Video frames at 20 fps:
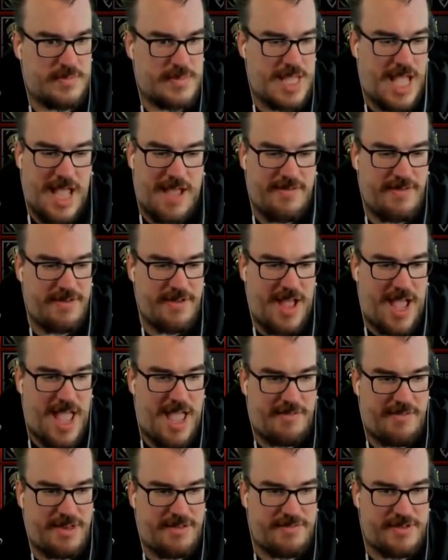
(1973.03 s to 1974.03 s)
I haven't, I
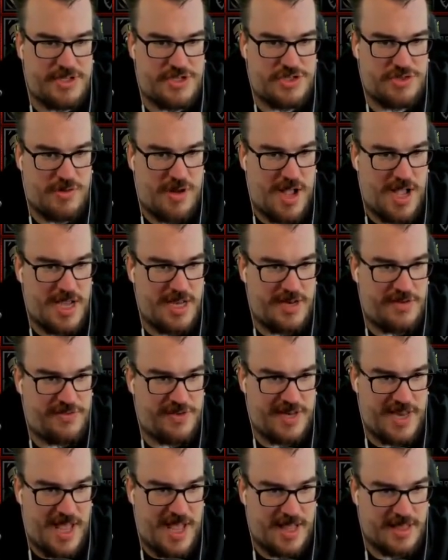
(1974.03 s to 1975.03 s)
haven't even tried
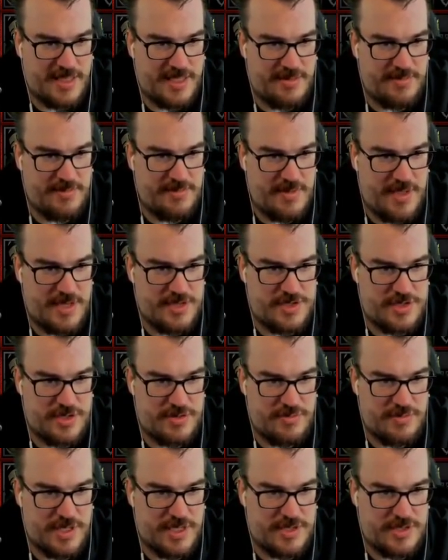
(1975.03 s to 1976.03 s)
Finale. I should
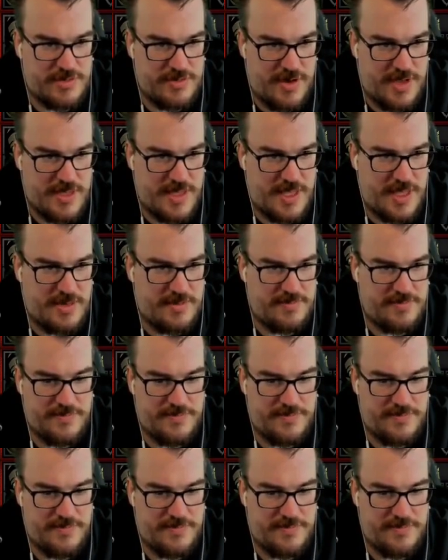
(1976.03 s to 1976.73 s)
really try that.